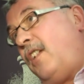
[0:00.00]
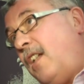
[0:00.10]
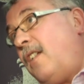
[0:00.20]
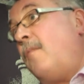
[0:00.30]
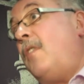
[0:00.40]
the
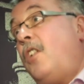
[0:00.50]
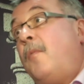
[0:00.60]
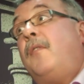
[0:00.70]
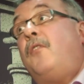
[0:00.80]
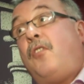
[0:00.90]
system in
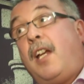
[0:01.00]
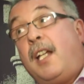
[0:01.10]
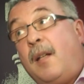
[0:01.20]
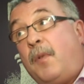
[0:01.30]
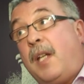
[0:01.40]
terms of
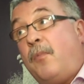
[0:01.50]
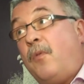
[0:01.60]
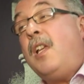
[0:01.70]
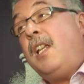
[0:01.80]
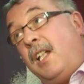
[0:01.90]
training
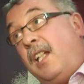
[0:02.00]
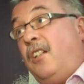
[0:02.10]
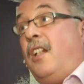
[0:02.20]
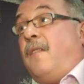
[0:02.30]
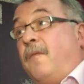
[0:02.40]
people, is
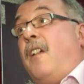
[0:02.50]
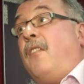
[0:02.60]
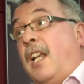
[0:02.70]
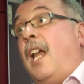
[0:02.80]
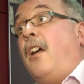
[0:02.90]
just
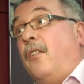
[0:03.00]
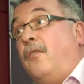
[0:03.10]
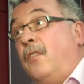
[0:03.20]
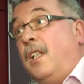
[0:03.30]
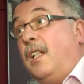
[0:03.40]
very low.